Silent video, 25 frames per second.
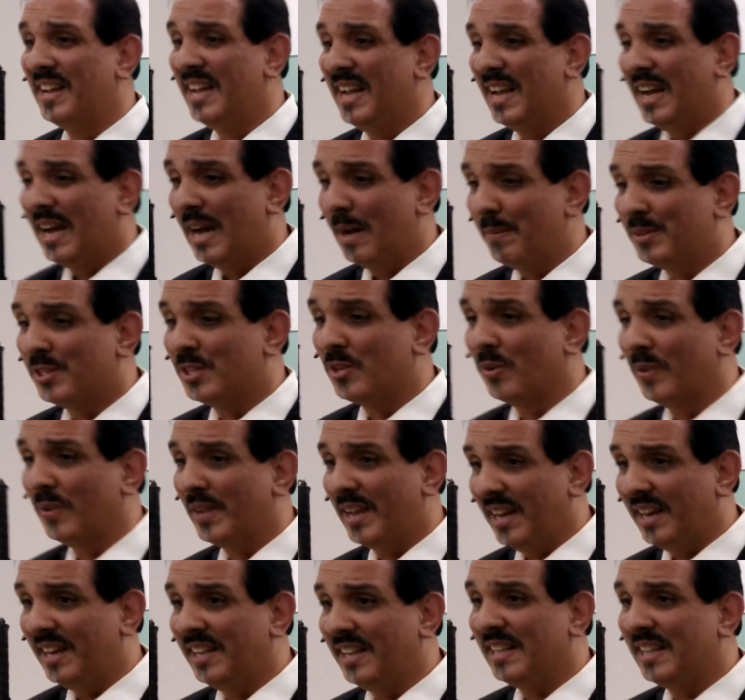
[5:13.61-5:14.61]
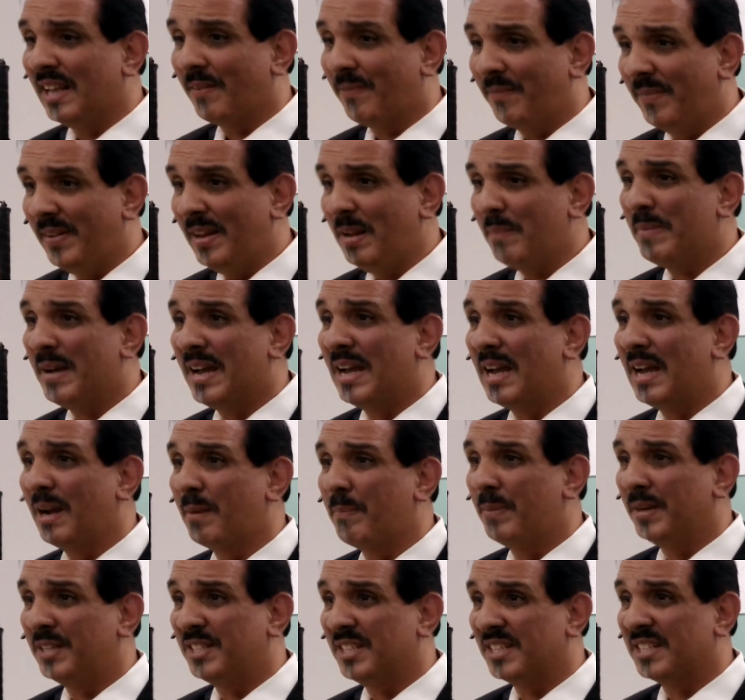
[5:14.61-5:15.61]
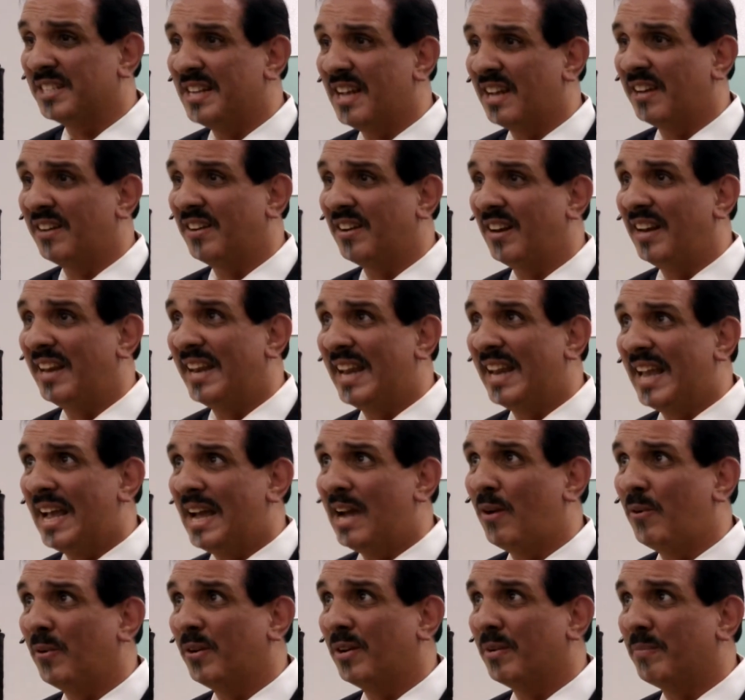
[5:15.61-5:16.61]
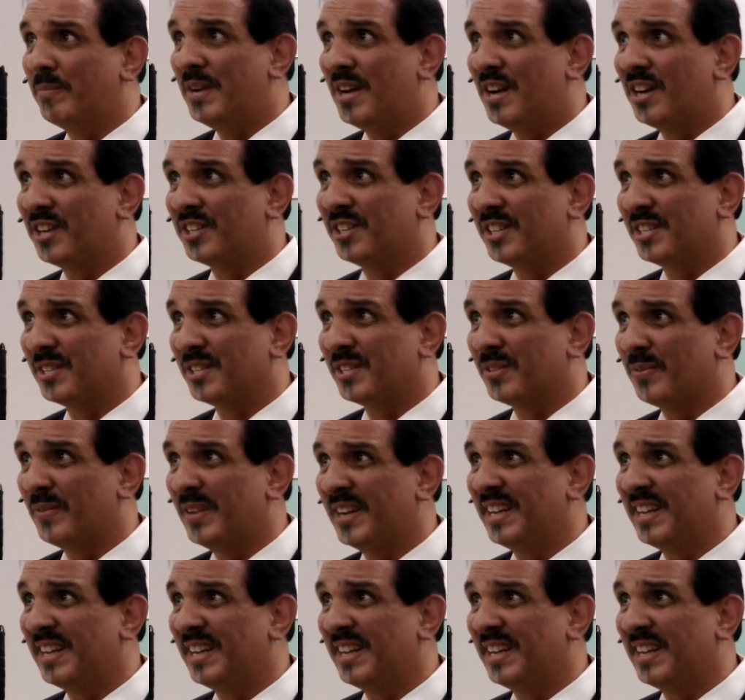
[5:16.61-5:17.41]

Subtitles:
I'm still getting that feedback, but just not in a loud, obnoxious way.